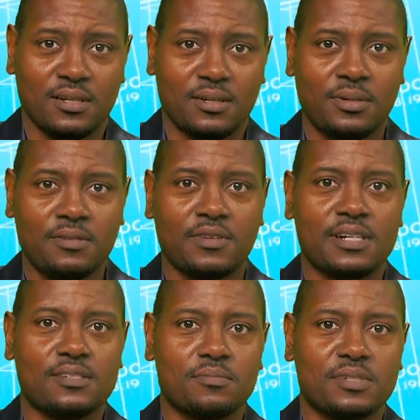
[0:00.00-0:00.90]
Who can
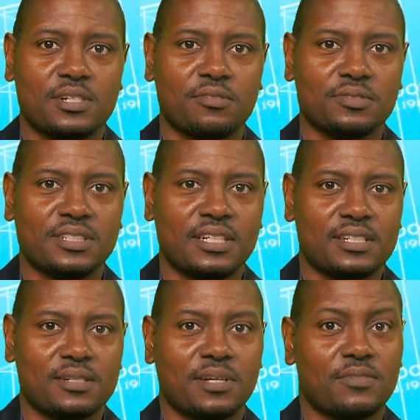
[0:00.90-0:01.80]
advise on material
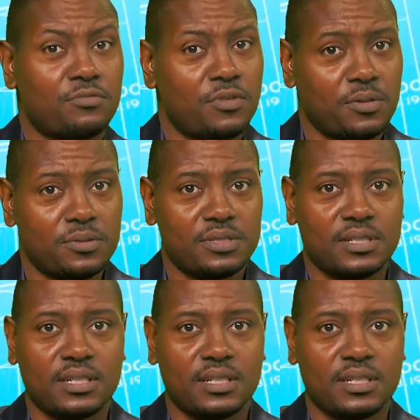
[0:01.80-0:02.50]
needed to pave a road?